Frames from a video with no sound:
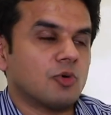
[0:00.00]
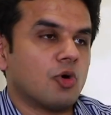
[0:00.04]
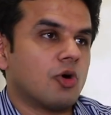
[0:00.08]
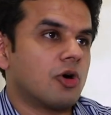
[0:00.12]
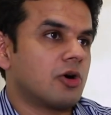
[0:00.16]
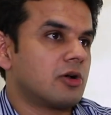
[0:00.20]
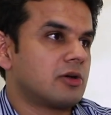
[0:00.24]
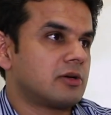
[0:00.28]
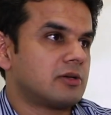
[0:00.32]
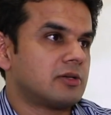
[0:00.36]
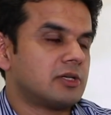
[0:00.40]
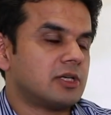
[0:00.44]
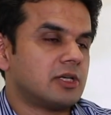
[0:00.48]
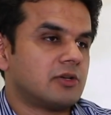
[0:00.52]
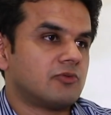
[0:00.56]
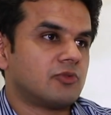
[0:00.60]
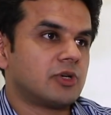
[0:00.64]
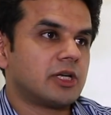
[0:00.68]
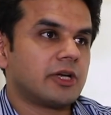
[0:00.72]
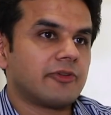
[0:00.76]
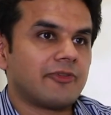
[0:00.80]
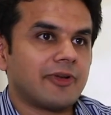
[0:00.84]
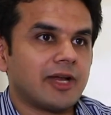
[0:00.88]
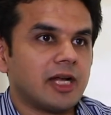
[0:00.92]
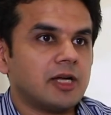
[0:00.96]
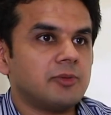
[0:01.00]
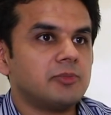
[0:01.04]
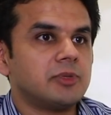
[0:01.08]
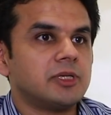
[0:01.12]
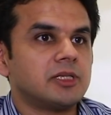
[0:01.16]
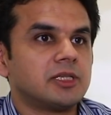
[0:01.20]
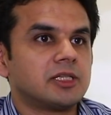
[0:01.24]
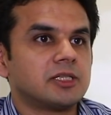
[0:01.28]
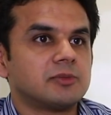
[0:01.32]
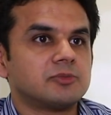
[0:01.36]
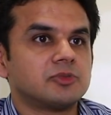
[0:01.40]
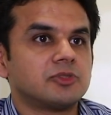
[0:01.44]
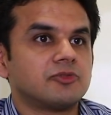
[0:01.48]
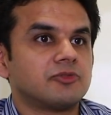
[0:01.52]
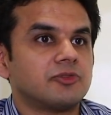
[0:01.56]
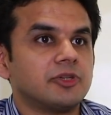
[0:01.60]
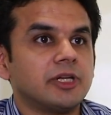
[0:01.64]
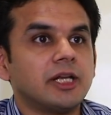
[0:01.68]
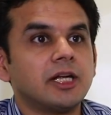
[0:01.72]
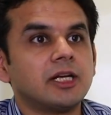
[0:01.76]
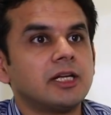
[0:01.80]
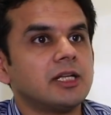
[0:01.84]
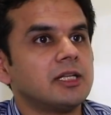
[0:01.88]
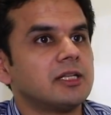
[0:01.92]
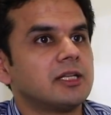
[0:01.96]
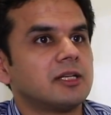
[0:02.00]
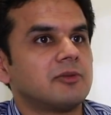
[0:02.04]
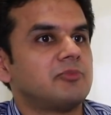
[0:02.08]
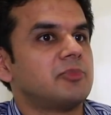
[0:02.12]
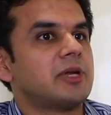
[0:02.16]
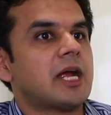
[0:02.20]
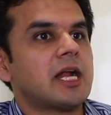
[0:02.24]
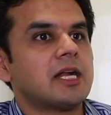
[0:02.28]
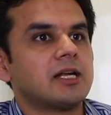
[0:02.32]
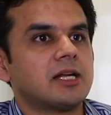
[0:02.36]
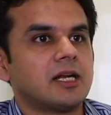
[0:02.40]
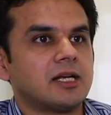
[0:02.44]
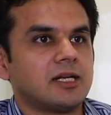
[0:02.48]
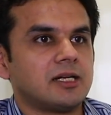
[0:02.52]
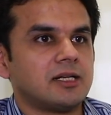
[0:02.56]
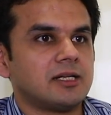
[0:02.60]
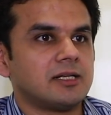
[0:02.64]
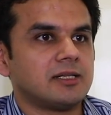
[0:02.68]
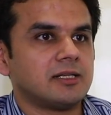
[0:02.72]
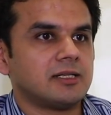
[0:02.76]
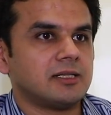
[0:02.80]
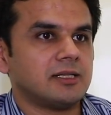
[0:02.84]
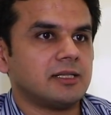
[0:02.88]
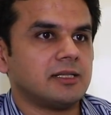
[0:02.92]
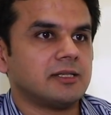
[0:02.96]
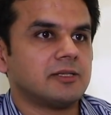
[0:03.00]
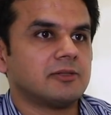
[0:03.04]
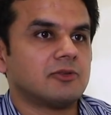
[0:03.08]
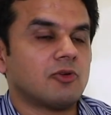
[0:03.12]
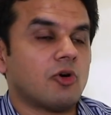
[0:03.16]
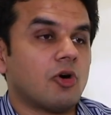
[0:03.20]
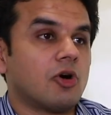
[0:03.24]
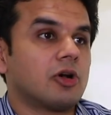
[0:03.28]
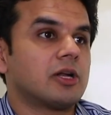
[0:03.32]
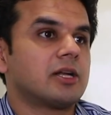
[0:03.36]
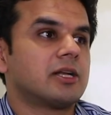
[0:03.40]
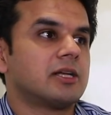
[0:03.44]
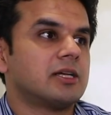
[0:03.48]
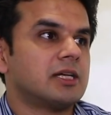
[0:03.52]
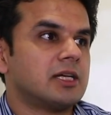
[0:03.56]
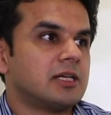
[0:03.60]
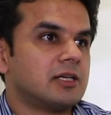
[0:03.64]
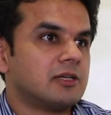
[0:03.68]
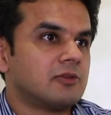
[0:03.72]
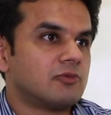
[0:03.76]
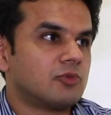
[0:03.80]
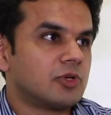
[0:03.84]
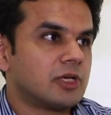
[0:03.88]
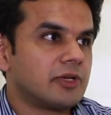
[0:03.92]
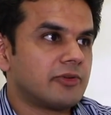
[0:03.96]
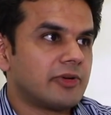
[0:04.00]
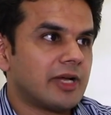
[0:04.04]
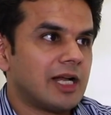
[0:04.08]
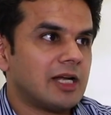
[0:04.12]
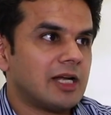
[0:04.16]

or would have helped in terms of creating their brand identity, or would have